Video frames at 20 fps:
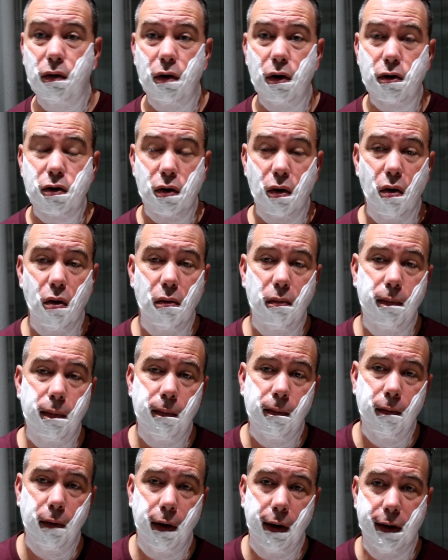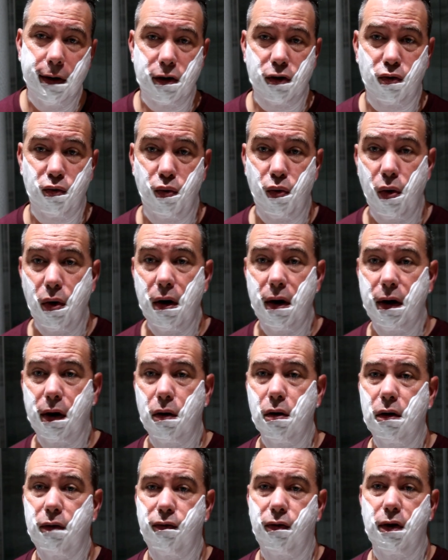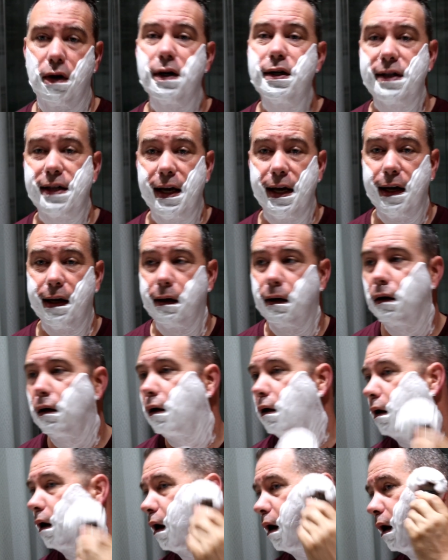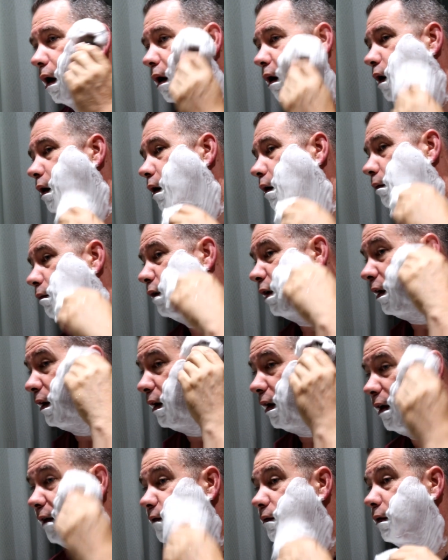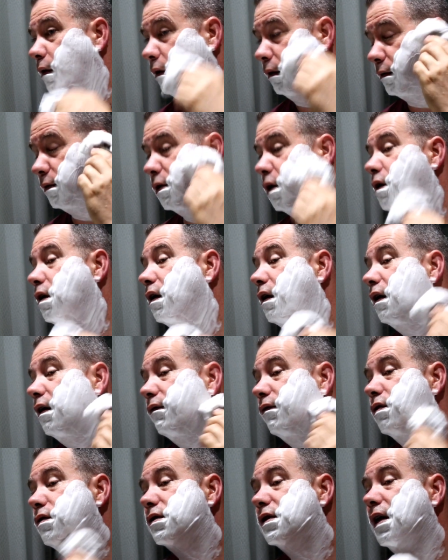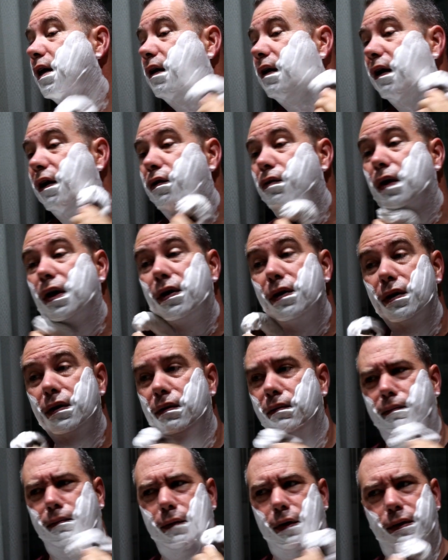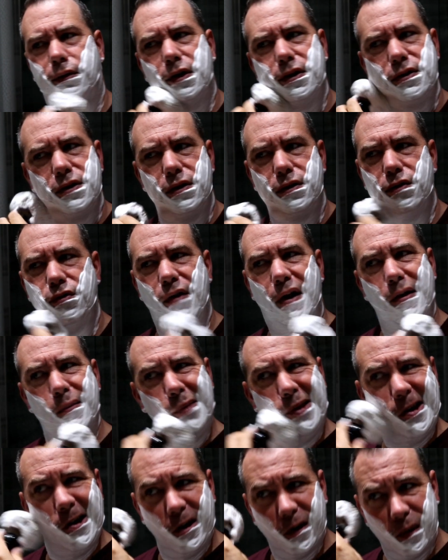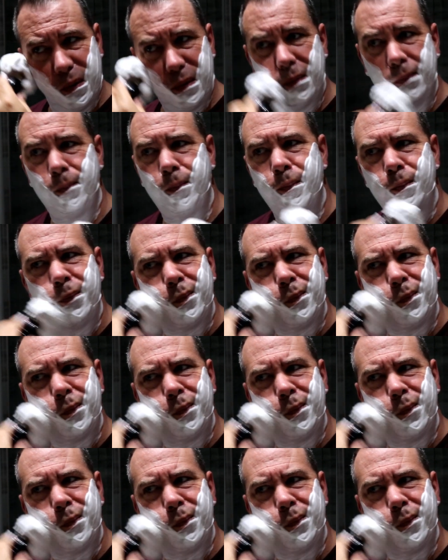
The soap is really good for the skin. It's gonna leave your skin hydrated. It doesn't dry me out.